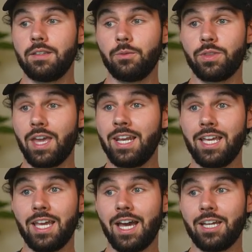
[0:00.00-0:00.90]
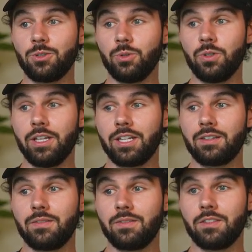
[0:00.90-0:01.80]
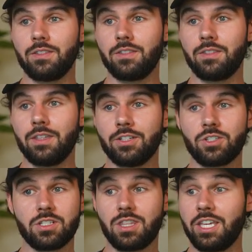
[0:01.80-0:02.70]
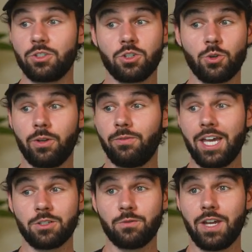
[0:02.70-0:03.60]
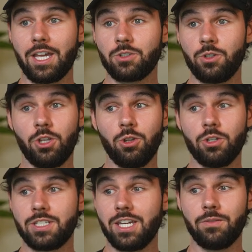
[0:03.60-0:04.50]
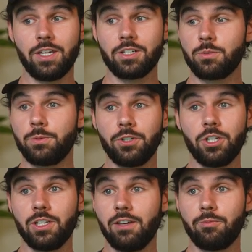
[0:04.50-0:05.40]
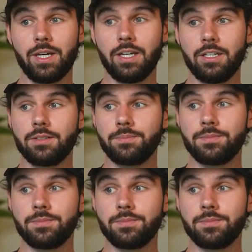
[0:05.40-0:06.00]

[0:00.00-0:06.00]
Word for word: With any AI tool, like it's things are just going faster and faster, and you either take advantage of them or you get left behind.